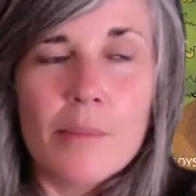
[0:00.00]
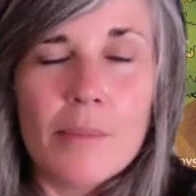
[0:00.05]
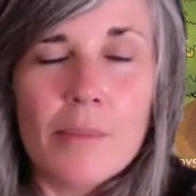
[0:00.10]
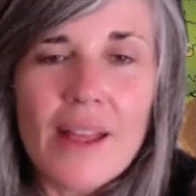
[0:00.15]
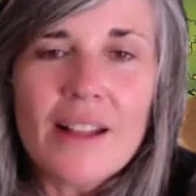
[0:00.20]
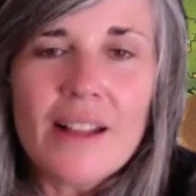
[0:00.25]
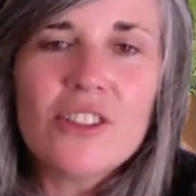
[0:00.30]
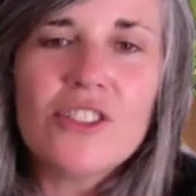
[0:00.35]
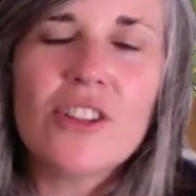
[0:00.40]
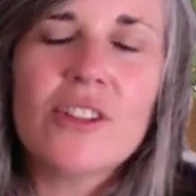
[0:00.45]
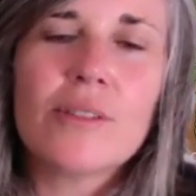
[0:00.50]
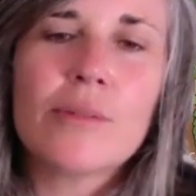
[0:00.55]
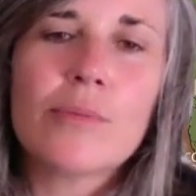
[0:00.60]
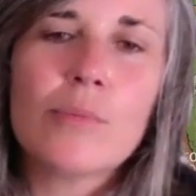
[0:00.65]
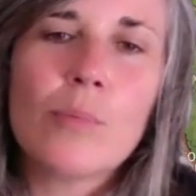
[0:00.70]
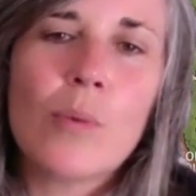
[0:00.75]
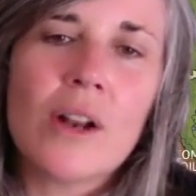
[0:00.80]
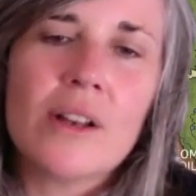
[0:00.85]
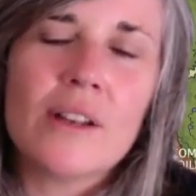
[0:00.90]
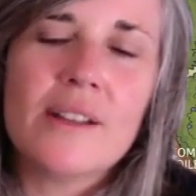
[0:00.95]
But that's just
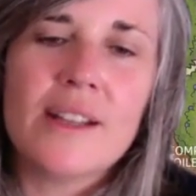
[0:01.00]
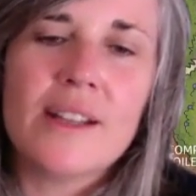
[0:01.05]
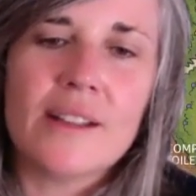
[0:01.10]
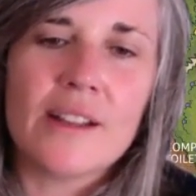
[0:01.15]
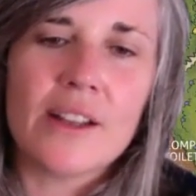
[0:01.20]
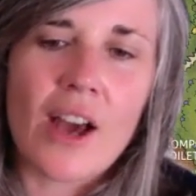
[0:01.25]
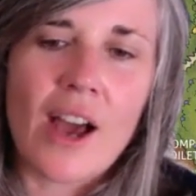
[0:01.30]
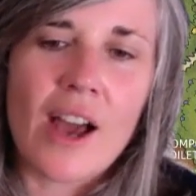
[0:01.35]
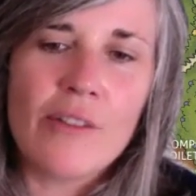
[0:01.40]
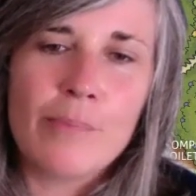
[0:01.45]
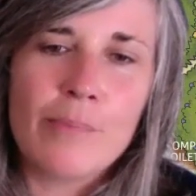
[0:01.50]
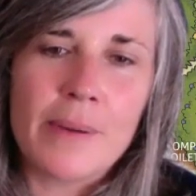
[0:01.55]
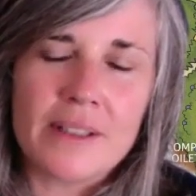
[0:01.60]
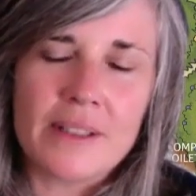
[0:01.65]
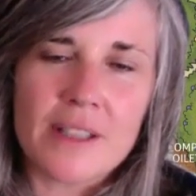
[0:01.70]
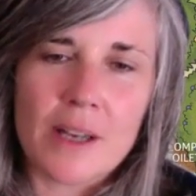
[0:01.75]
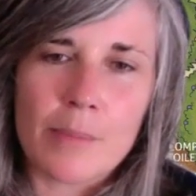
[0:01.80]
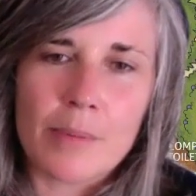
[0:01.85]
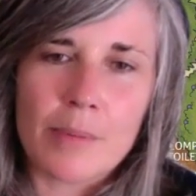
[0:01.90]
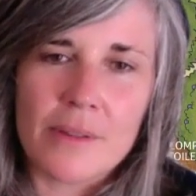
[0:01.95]
one thing that I've
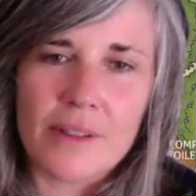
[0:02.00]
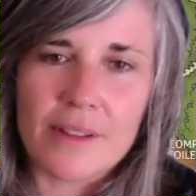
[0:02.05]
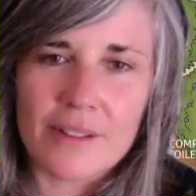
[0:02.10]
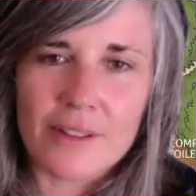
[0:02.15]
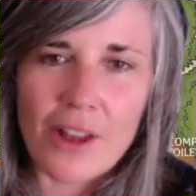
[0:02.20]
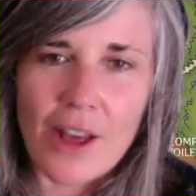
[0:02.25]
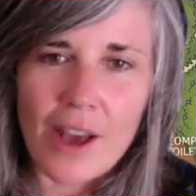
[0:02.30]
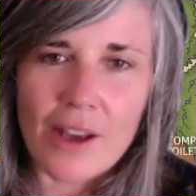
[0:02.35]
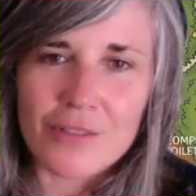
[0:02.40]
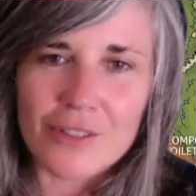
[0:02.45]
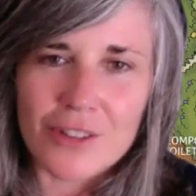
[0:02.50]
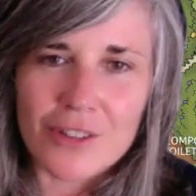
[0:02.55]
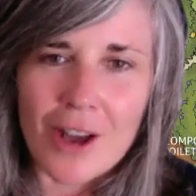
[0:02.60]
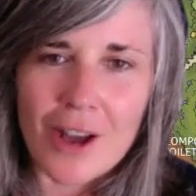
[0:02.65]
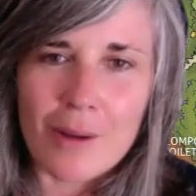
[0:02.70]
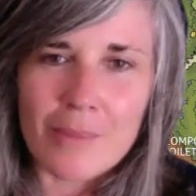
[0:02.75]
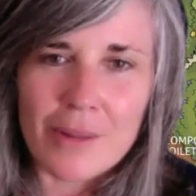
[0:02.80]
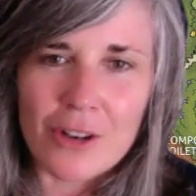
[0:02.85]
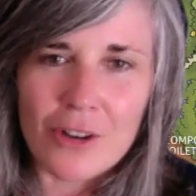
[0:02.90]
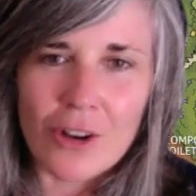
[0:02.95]
picked up in this
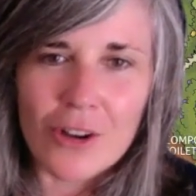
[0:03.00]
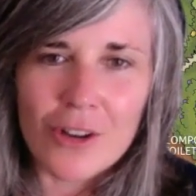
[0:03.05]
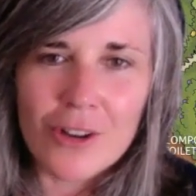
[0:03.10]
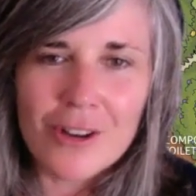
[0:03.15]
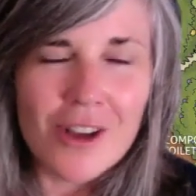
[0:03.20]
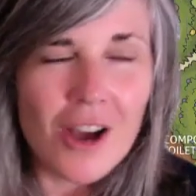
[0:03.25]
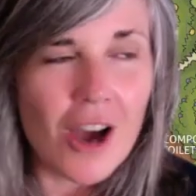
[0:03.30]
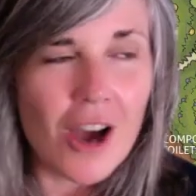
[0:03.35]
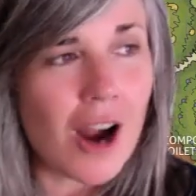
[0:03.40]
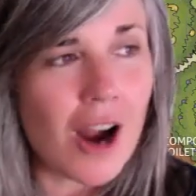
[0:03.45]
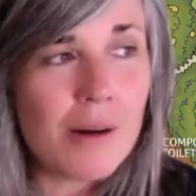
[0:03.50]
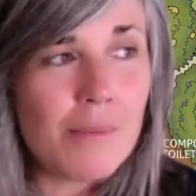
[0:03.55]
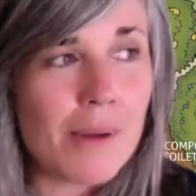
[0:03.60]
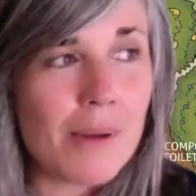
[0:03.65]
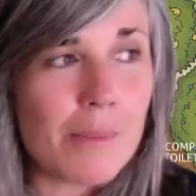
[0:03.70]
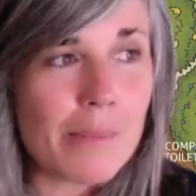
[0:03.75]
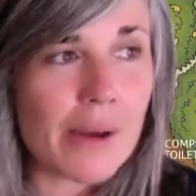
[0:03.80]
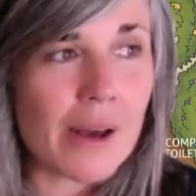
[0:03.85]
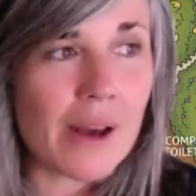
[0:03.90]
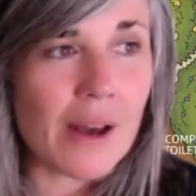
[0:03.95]
lifetime, you know. I
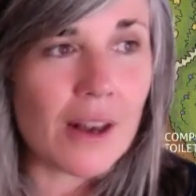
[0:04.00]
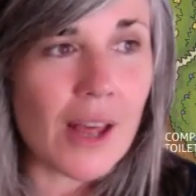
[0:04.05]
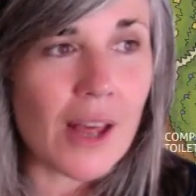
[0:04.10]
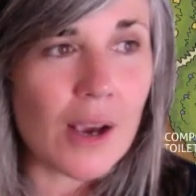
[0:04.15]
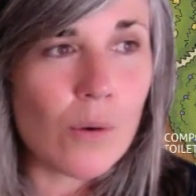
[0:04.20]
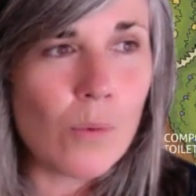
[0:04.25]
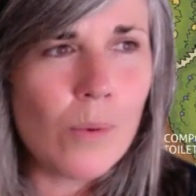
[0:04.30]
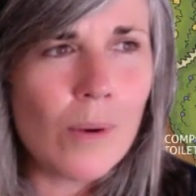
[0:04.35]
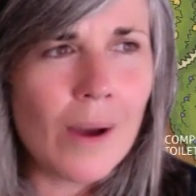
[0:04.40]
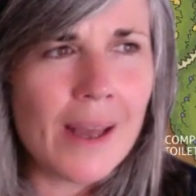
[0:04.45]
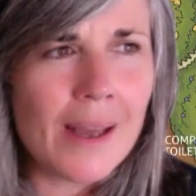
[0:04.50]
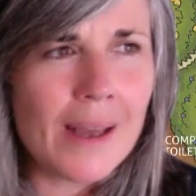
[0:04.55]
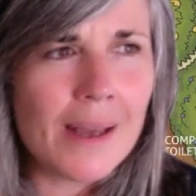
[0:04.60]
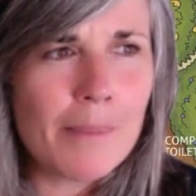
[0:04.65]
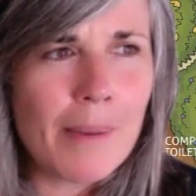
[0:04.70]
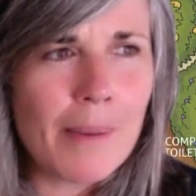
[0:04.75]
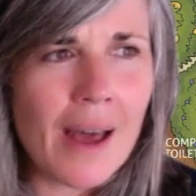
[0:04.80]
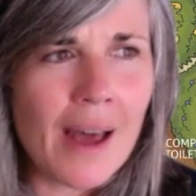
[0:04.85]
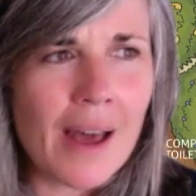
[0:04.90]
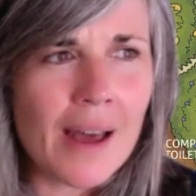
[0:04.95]
remember like way
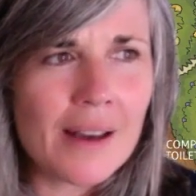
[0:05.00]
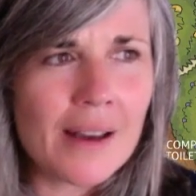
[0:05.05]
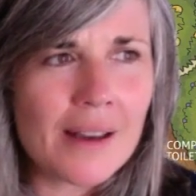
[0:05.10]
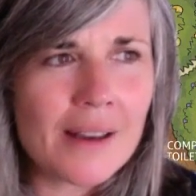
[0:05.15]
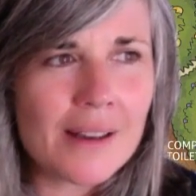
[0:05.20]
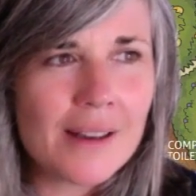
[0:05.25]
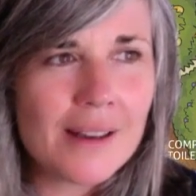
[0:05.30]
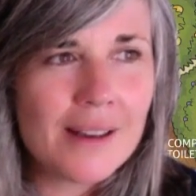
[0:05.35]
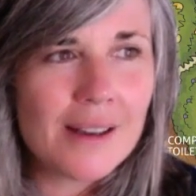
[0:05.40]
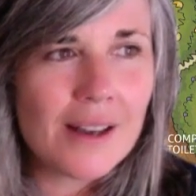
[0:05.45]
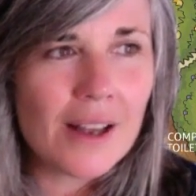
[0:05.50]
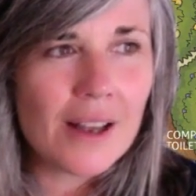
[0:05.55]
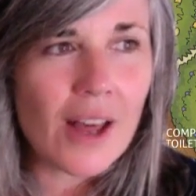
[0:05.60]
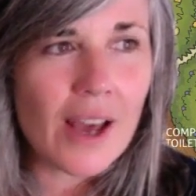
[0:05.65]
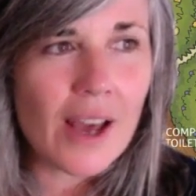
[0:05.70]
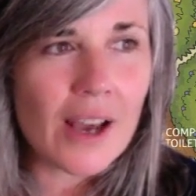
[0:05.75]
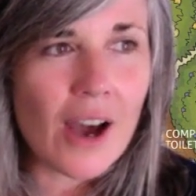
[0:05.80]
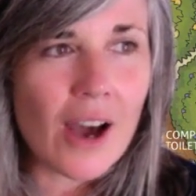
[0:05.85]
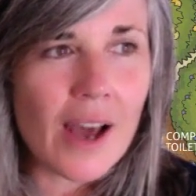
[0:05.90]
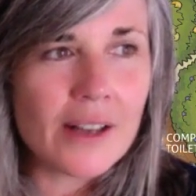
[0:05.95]
back,
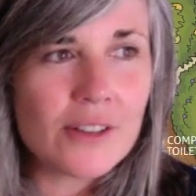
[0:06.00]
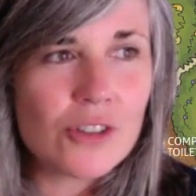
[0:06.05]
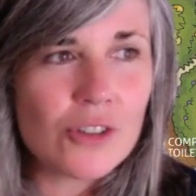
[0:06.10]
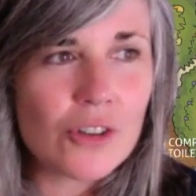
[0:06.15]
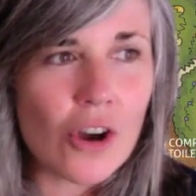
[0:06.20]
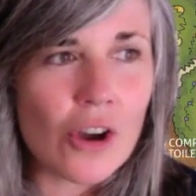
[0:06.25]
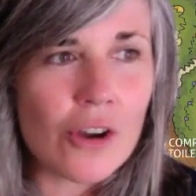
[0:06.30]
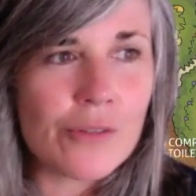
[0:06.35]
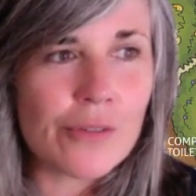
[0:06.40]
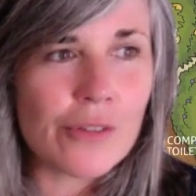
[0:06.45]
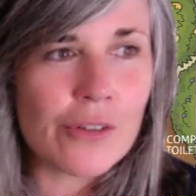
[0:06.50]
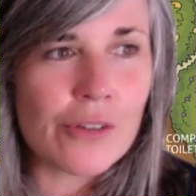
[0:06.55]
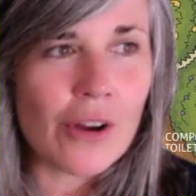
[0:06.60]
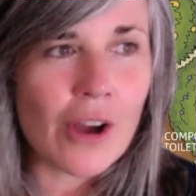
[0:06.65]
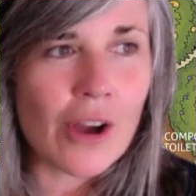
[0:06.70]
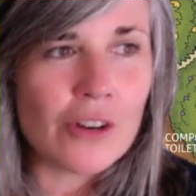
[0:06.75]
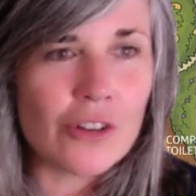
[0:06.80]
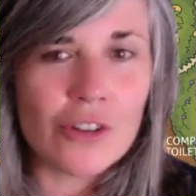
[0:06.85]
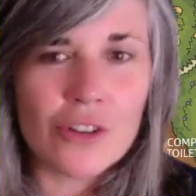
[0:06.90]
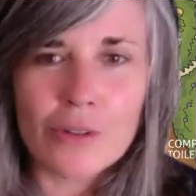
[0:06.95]
like I took over
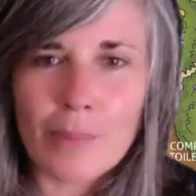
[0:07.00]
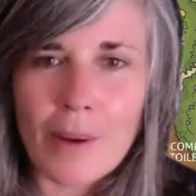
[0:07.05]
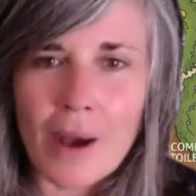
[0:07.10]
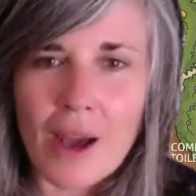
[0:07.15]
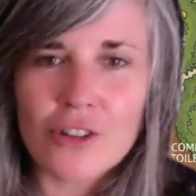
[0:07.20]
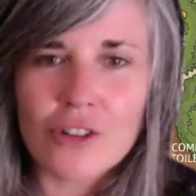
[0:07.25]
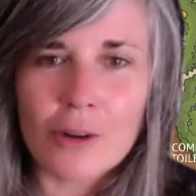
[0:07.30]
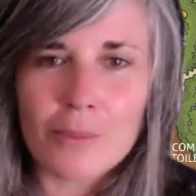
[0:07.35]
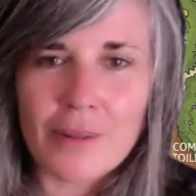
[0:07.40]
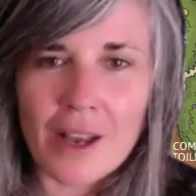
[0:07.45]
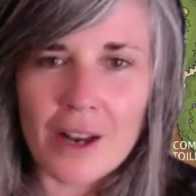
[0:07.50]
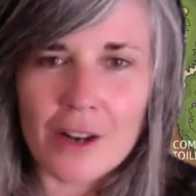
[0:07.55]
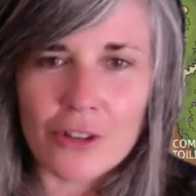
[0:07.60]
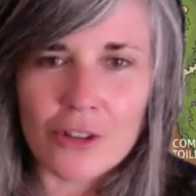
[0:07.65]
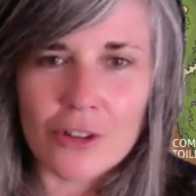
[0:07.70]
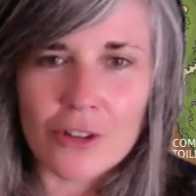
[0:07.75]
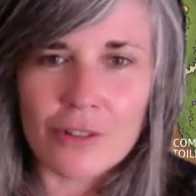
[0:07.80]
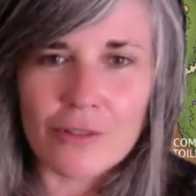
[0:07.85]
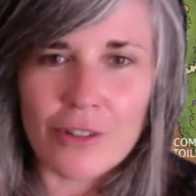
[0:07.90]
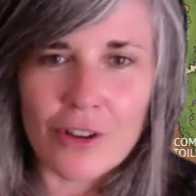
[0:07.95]
a newspaper, I dropped out of
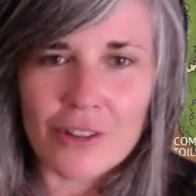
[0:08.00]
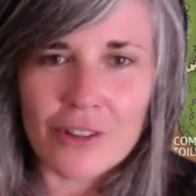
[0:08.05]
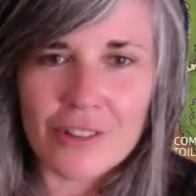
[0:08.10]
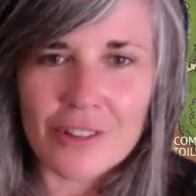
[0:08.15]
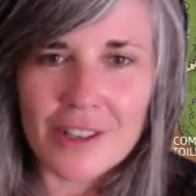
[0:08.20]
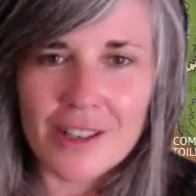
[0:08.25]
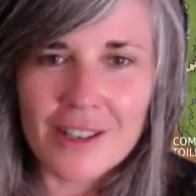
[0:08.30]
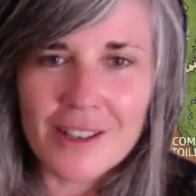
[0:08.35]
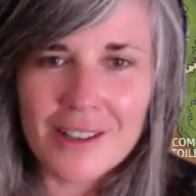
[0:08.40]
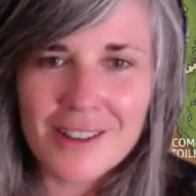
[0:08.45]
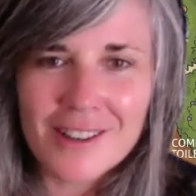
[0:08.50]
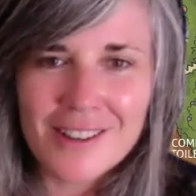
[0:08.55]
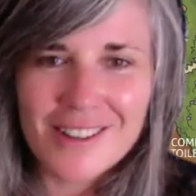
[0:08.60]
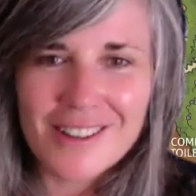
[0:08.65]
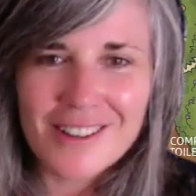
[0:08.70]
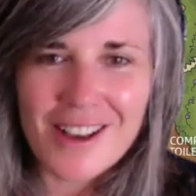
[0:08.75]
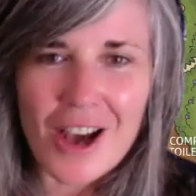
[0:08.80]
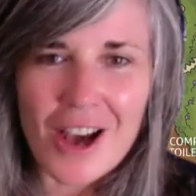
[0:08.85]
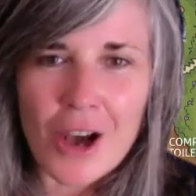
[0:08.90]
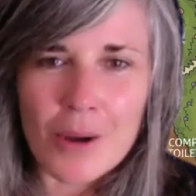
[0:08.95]
university
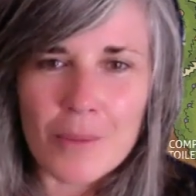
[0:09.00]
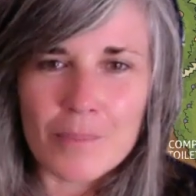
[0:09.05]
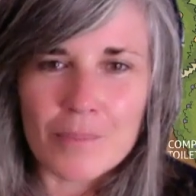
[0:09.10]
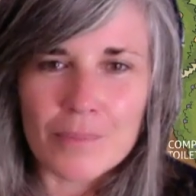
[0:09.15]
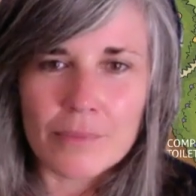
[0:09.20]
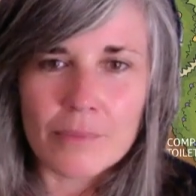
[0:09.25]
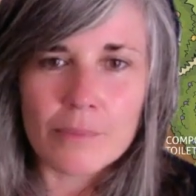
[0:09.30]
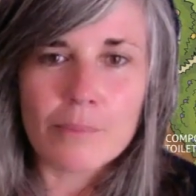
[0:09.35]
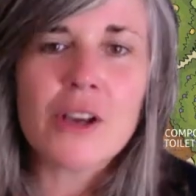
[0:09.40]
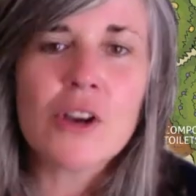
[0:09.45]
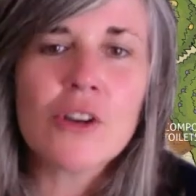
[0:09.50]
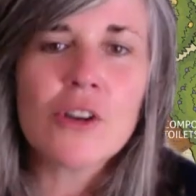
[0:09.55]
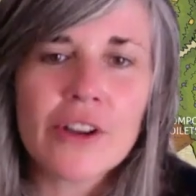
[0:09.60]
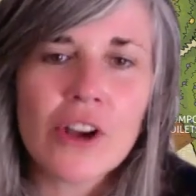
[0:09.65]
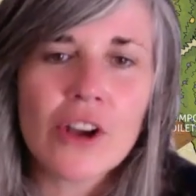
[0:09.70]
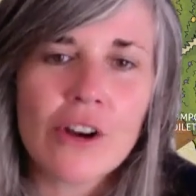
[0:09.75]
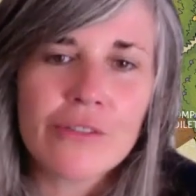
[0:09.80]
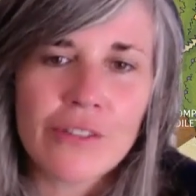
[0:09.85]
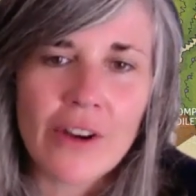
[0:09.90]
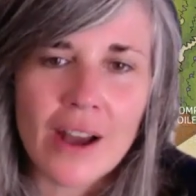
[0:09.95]
um, because I
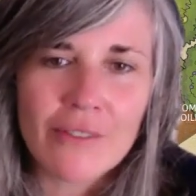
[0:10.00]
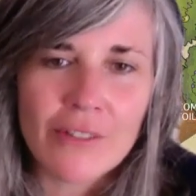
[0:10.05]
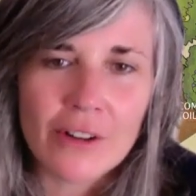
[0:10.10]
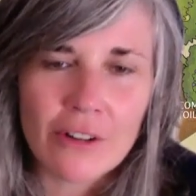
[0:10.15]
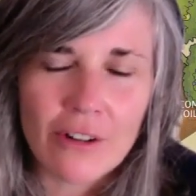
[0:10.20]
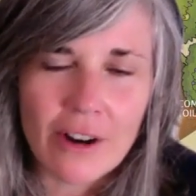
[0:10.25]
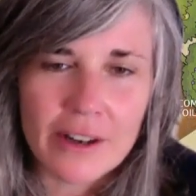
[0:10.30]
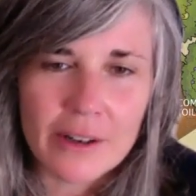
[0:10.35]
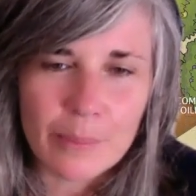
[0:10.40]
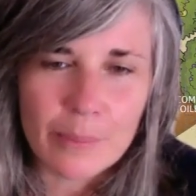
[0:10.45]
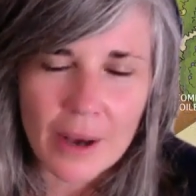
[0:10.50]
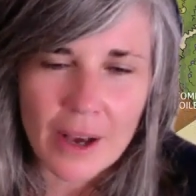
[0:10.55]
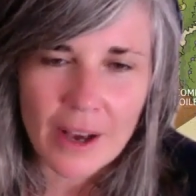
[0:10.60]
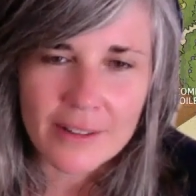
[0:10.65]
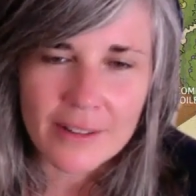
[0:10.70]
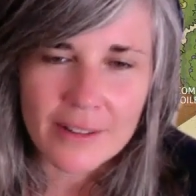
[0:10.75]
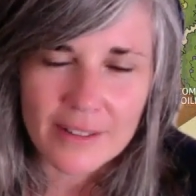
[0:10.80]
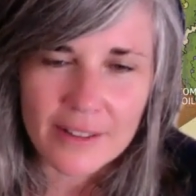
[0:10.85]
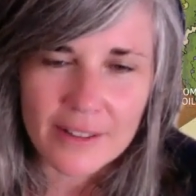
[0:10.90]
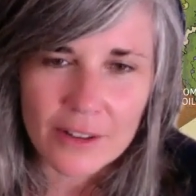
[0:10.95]
got five ungraded
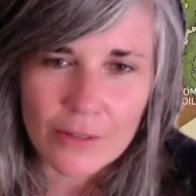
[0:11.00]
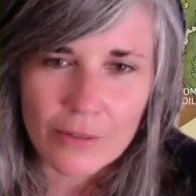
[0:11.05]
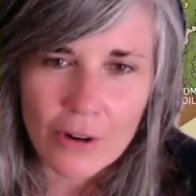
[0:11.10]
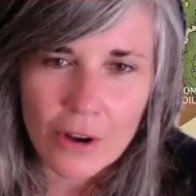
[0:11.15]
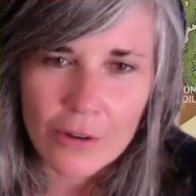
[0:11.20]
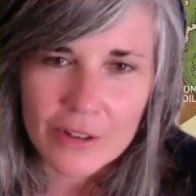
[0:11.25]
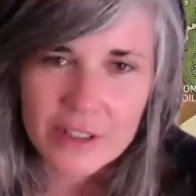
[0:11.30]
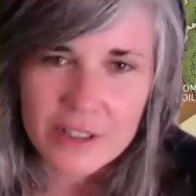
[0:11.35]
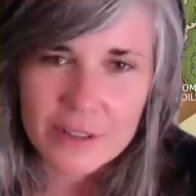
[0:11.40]
passes in a row,